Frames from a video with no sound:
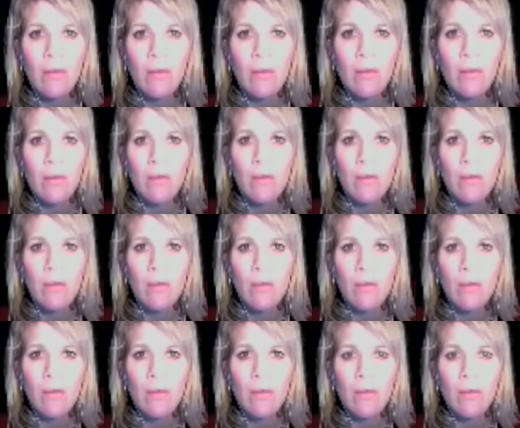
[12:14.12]

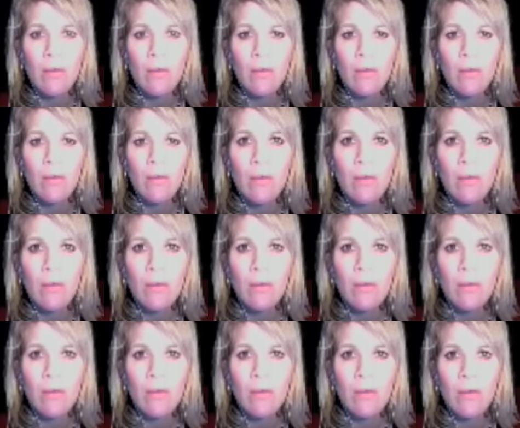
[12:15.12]

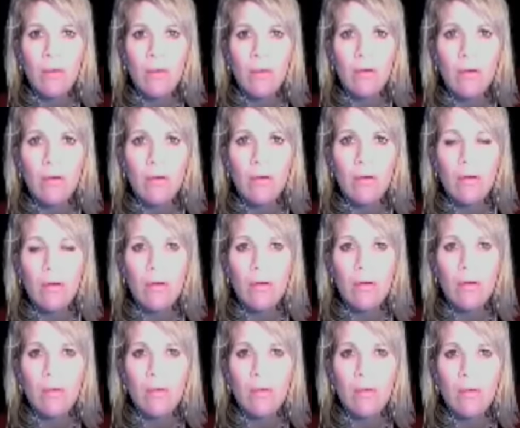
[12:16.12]

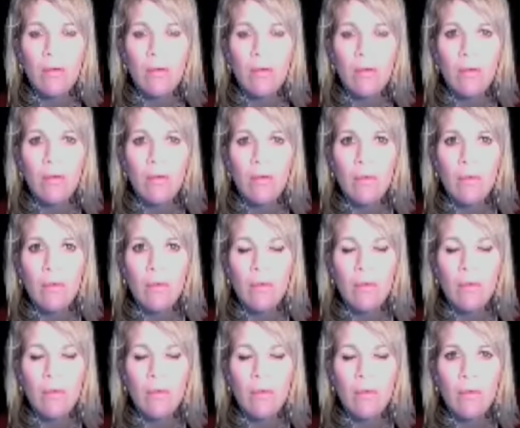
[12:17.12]

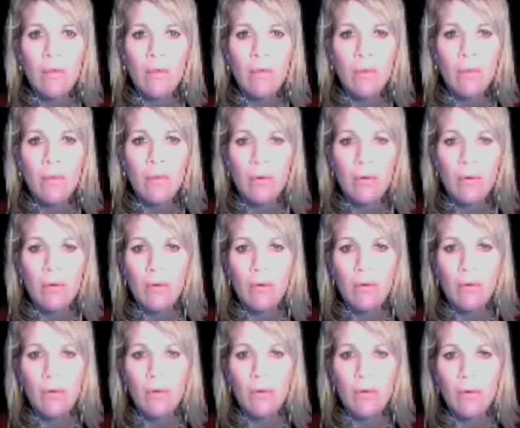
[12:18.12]

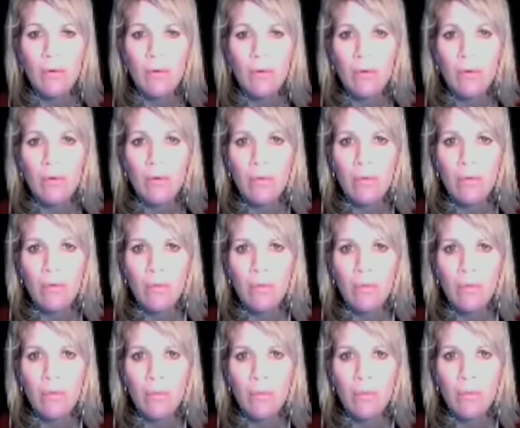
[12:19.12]

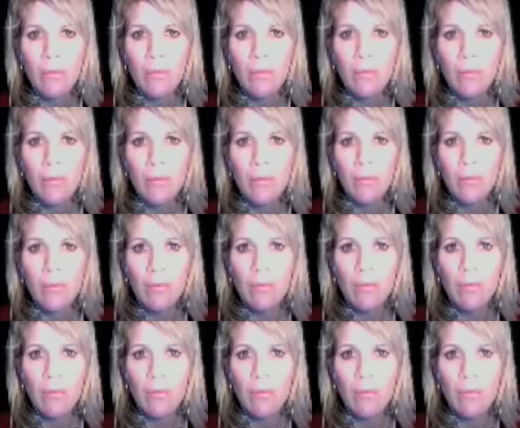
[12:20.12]

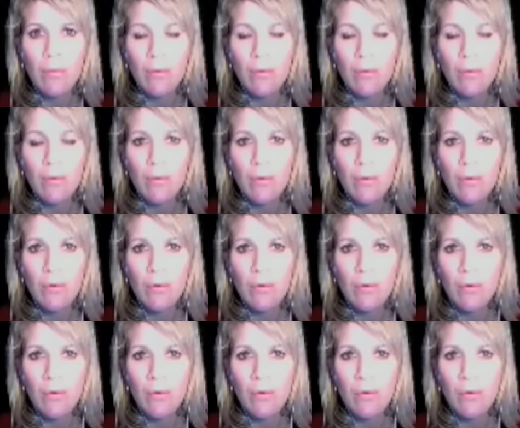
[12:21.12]
(not speaking)